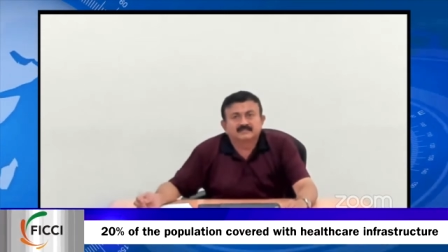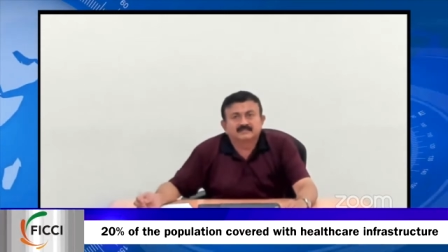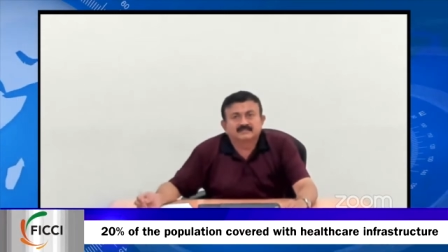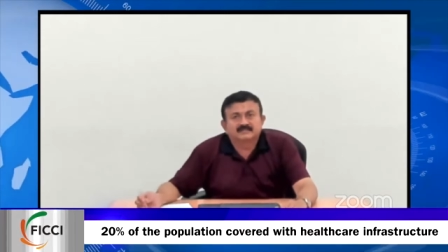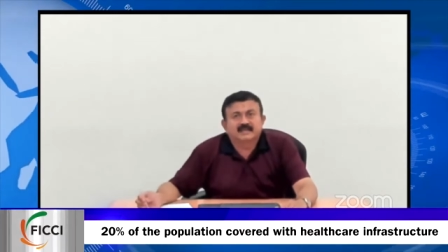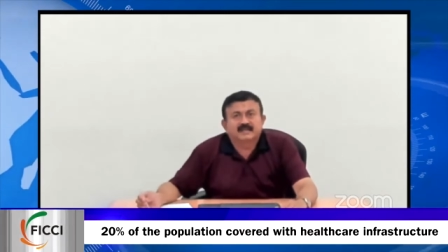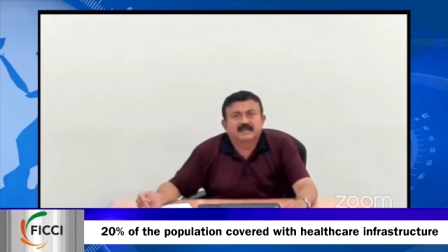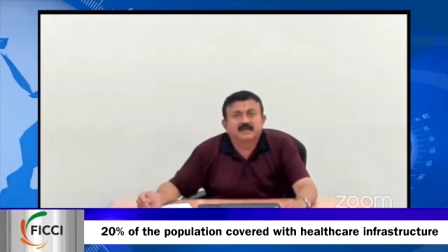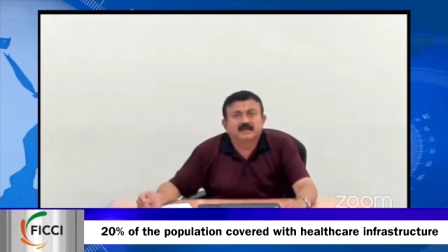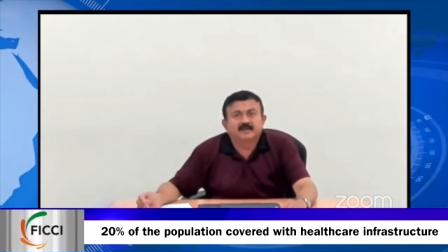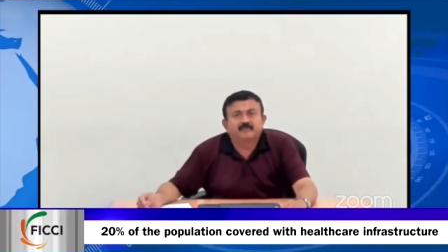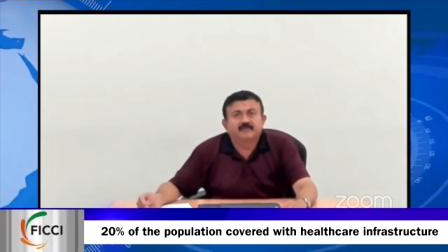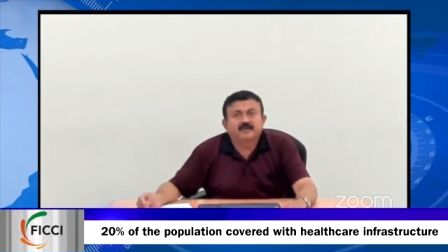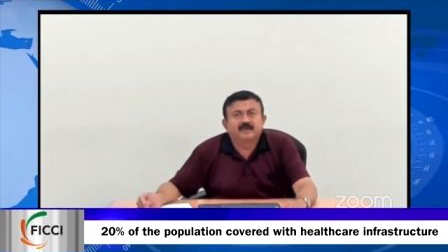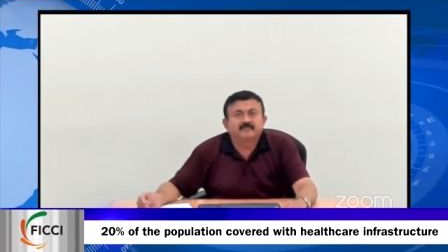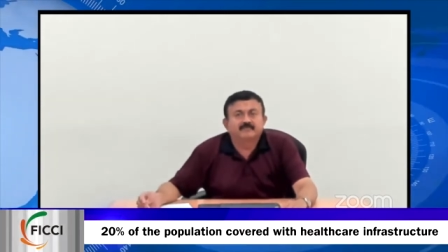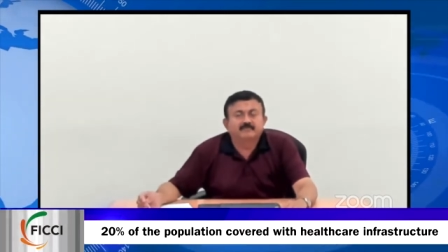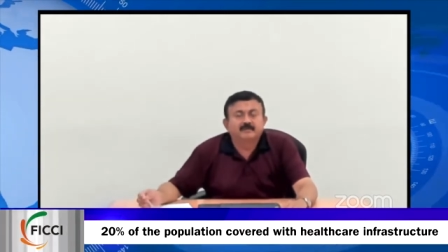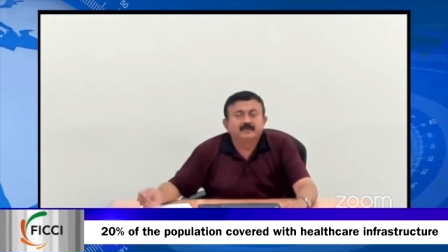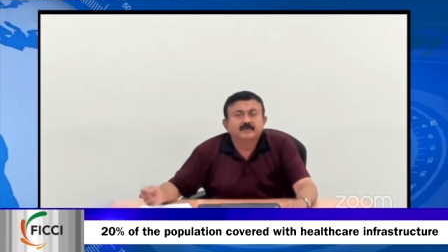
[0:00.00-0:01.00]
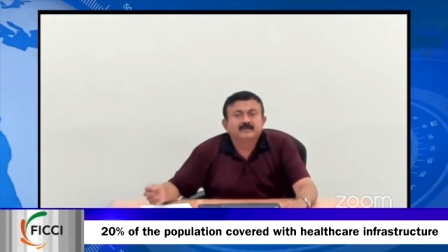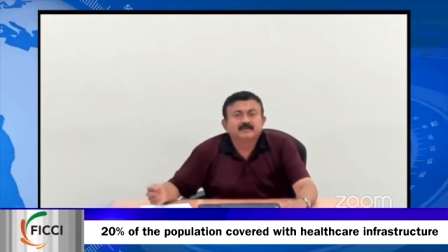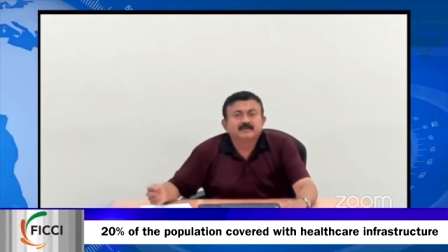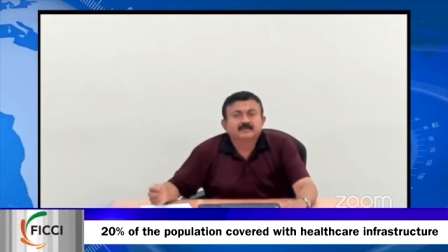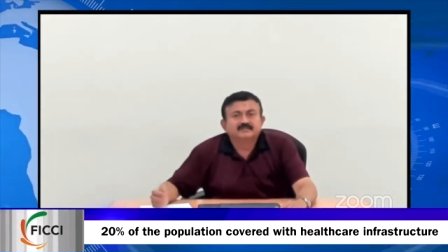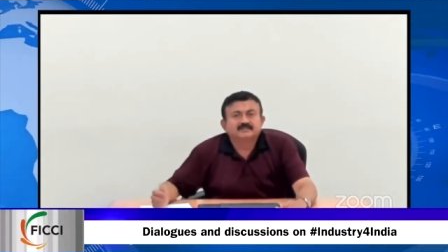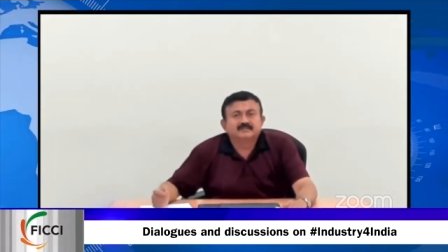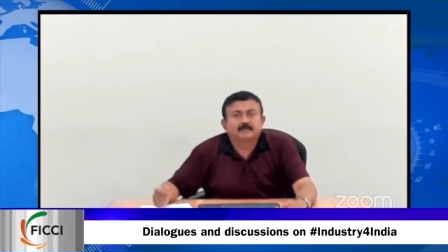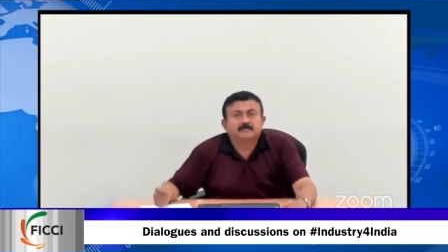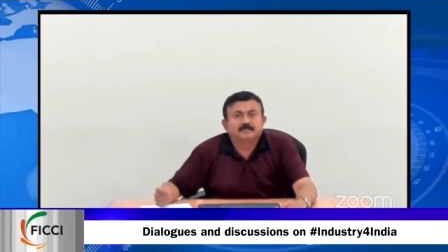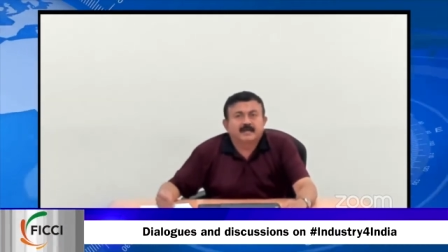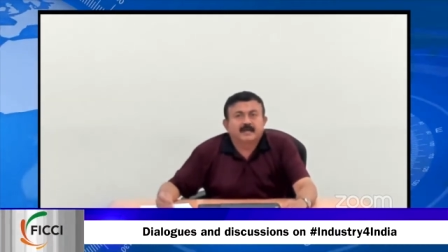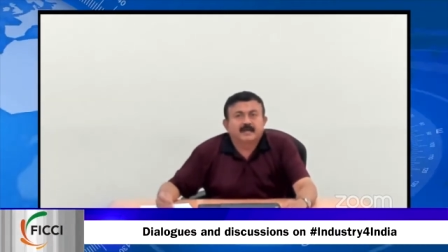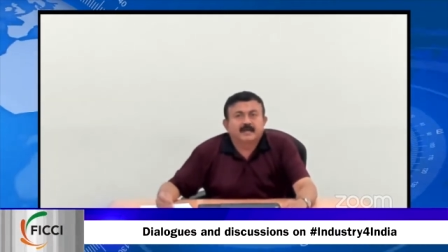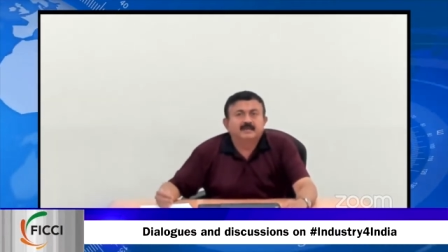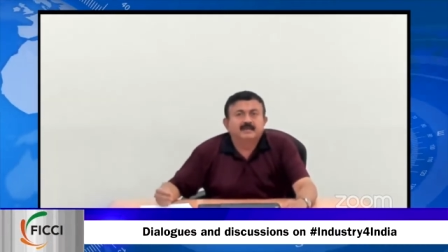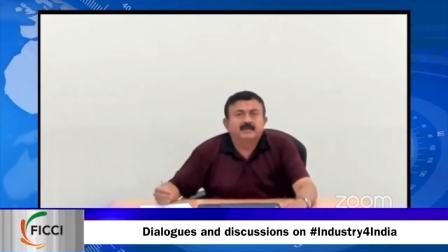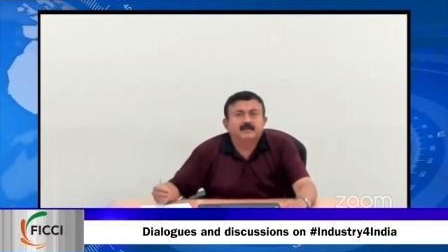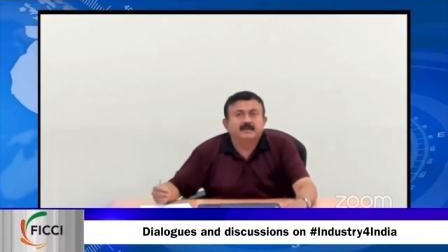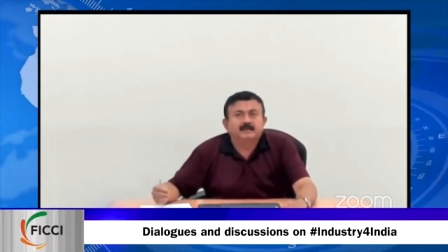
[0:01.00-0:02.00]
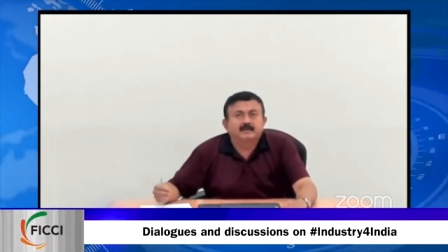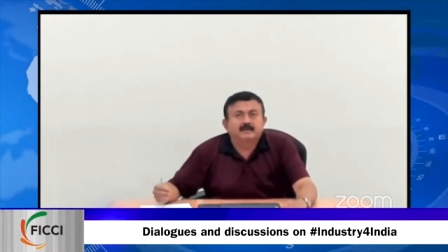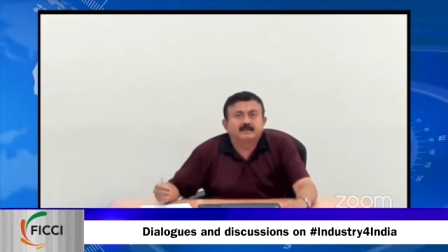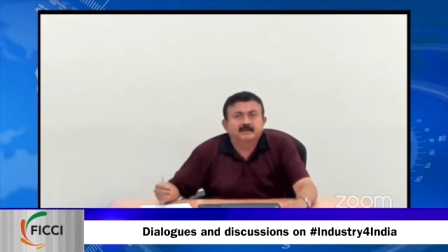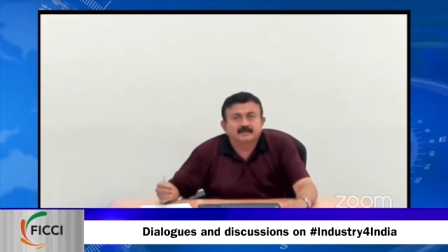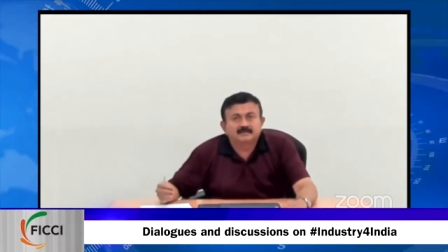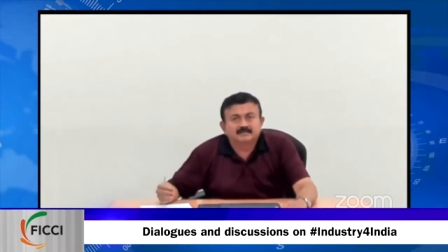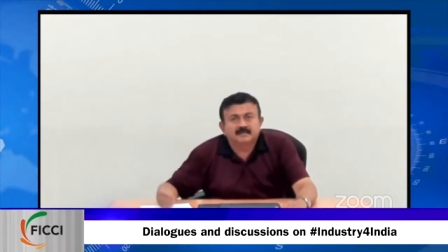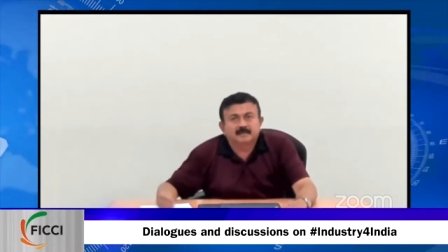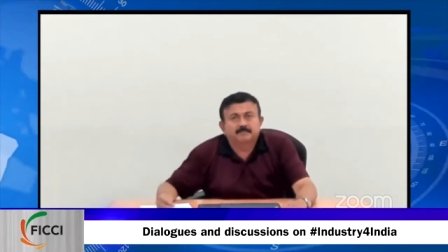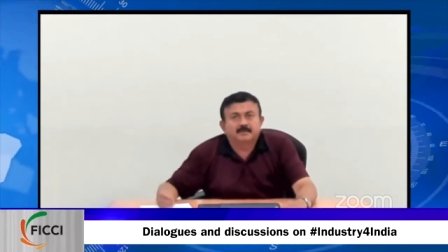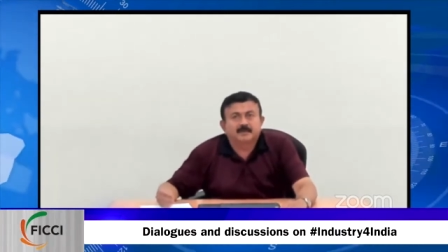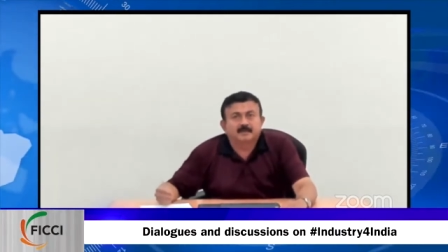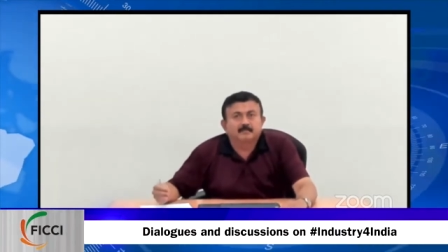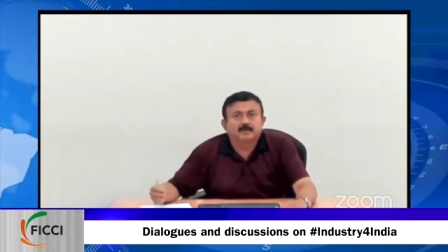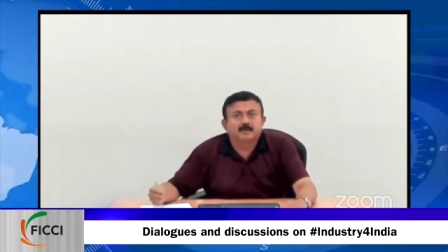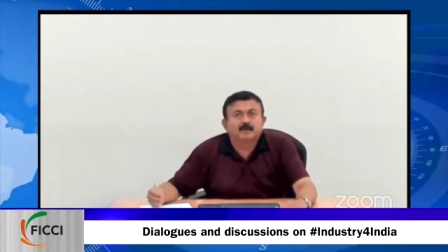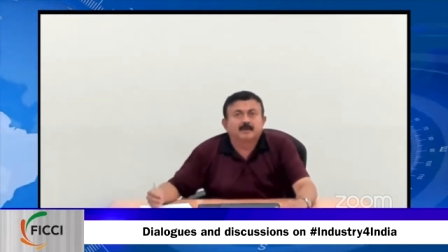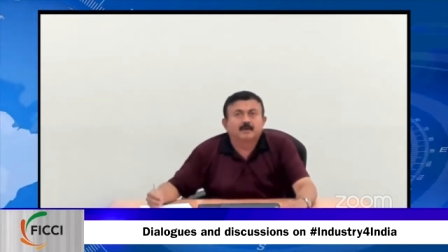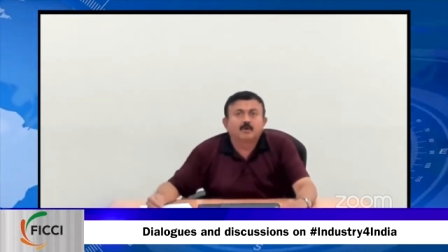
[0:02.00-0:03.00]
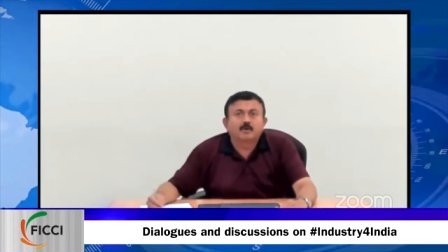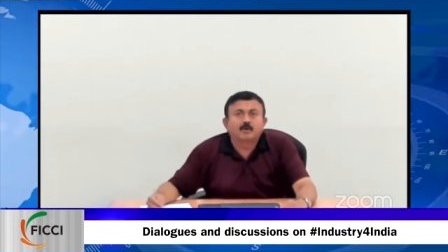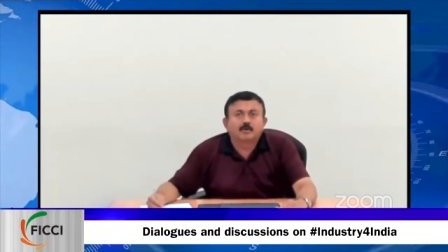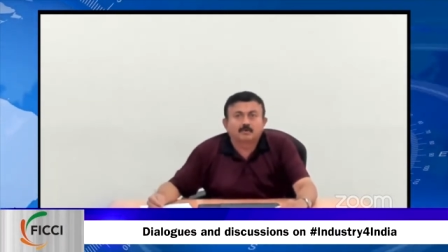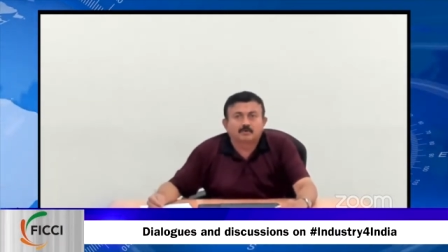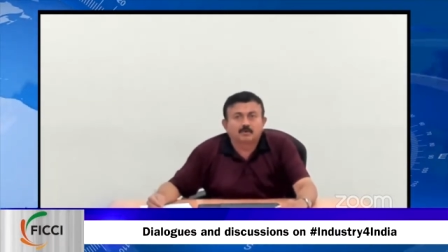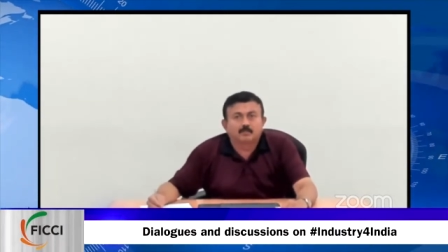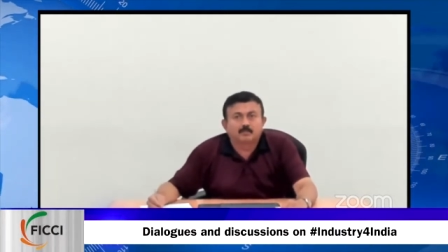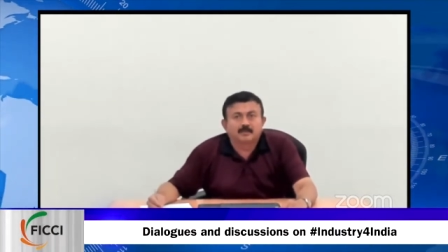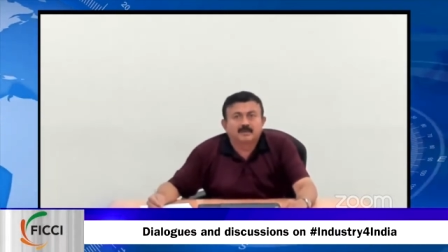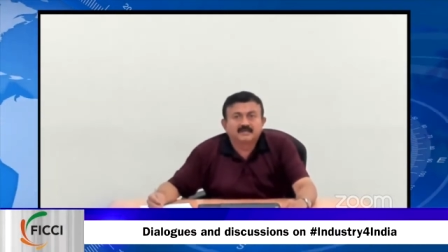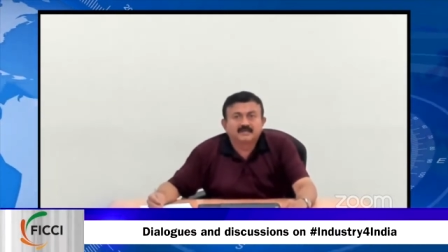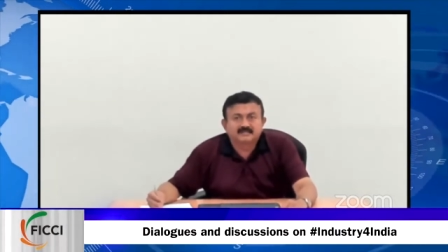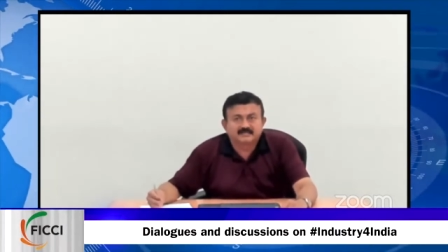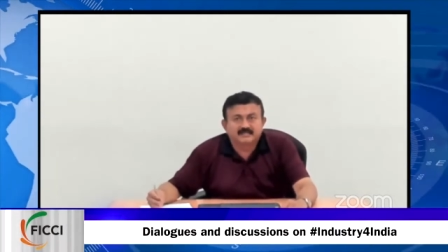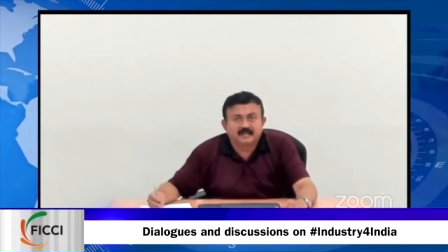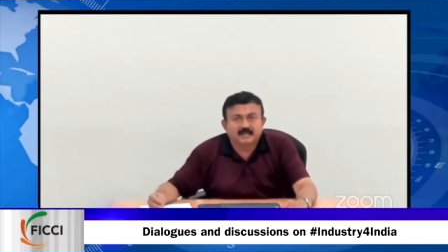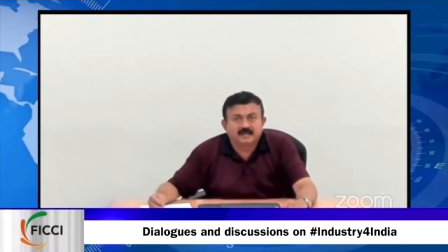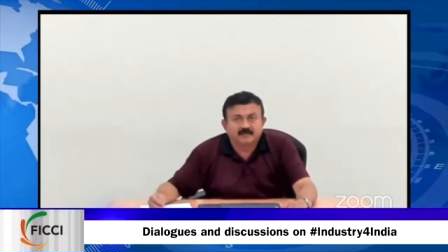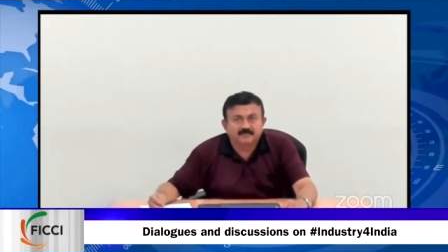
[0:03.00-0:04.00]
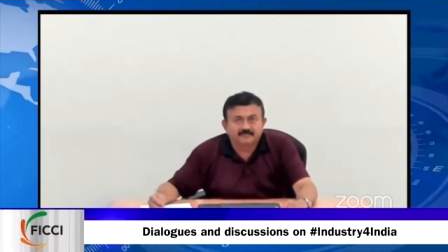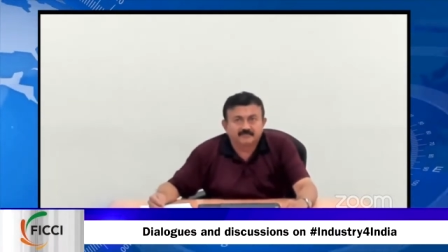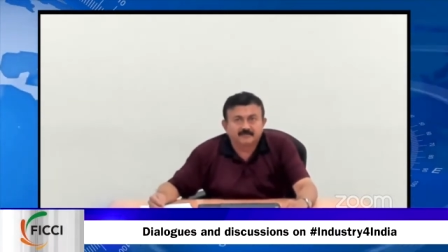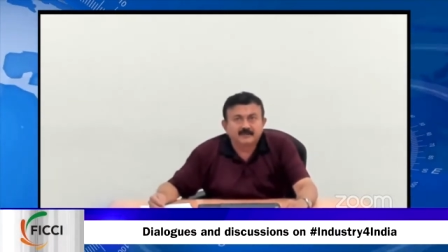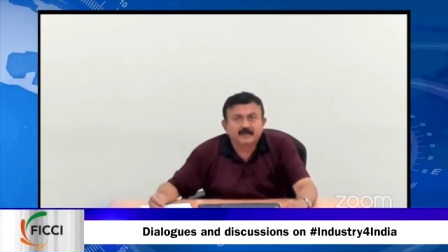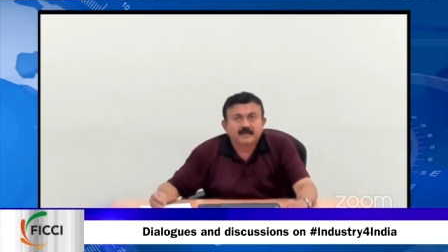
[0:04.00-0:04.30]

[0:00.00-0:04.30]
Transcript: second wave sometime in September, October itself,